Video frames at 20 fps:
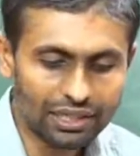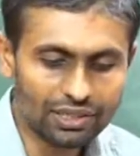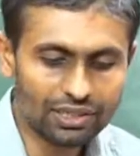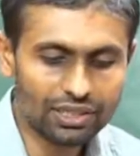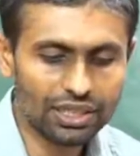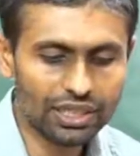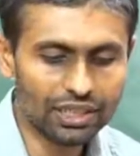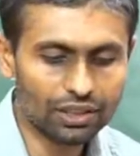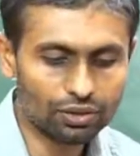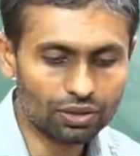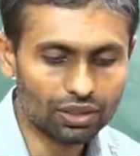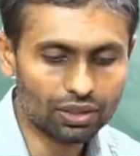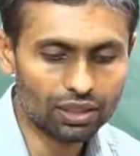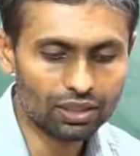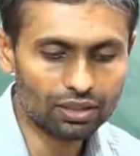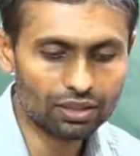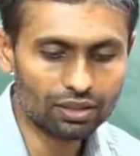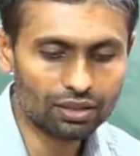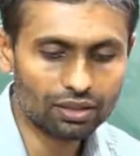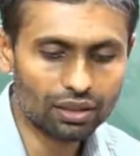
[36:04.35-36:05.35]
a constraint
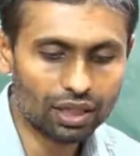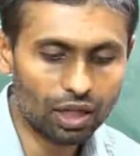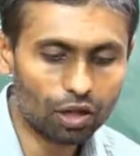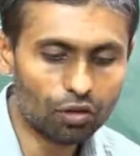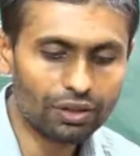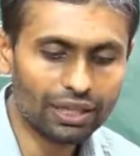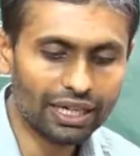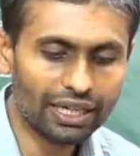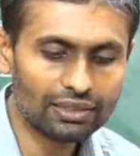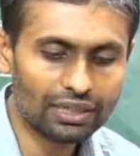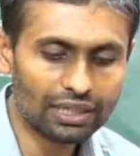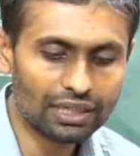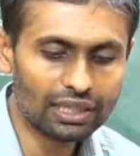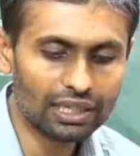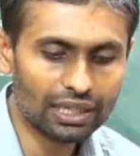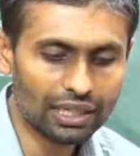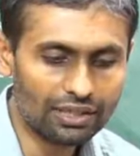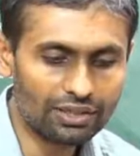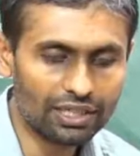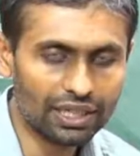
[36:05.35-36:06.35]
to that. How can I
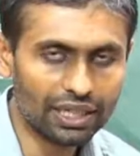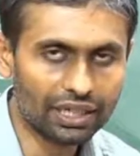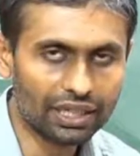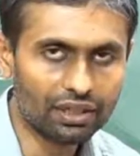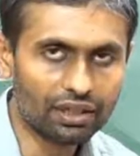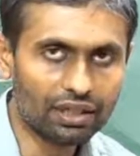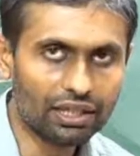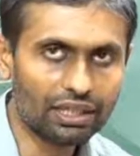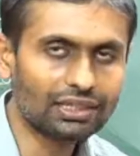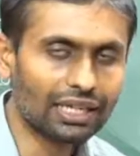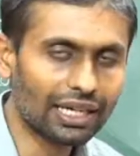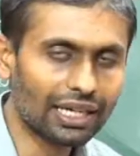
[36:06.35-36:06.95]
see the constraint?